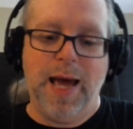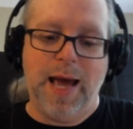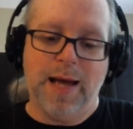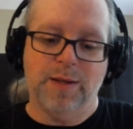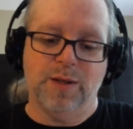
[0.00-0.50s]

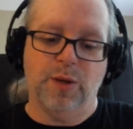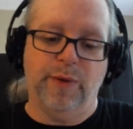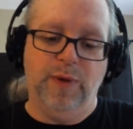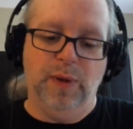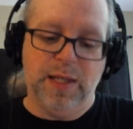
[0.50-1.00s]
And so
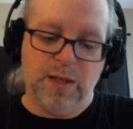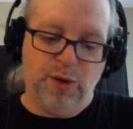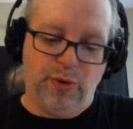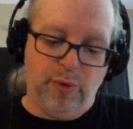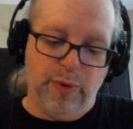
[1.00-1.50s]
if you listen
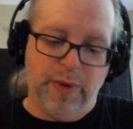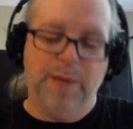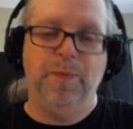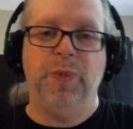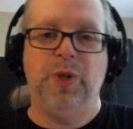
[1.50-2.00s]
through it,
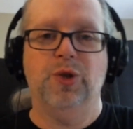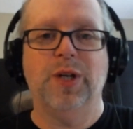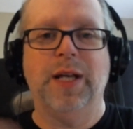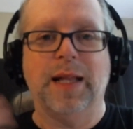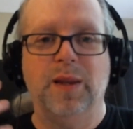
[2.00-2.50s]
you
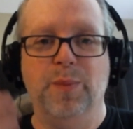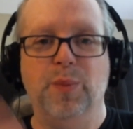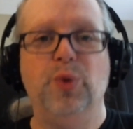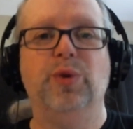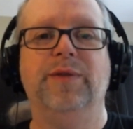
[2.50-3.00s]
should get the
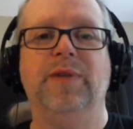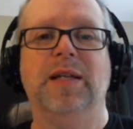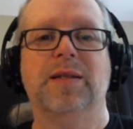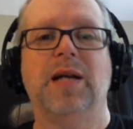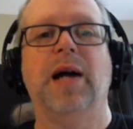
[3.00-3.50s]
mood of the
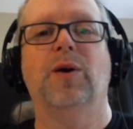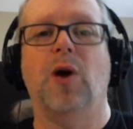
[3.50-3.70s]
entire